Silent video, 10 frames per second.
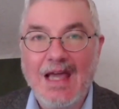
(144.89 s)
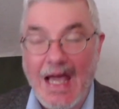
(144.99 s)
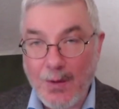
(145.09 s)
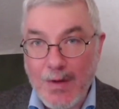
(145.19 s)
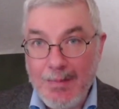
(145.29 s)

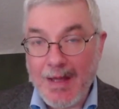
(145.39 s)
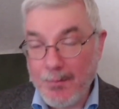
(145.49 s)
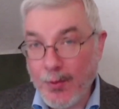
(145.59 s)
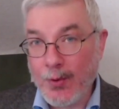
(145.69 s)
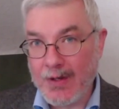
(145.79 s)
Had we been
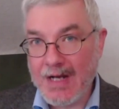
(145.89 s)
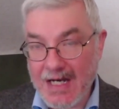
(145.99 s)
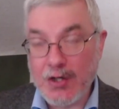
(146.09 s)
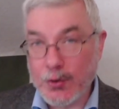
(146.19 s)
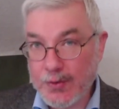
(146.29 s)
born at
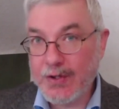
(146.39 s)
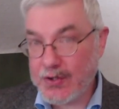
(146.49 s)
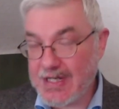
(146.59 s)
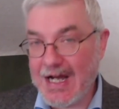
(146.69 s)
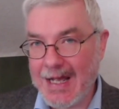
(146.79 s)
an earlier
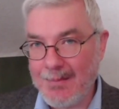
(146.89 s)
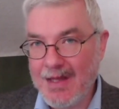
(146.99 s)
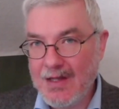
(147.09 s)
time,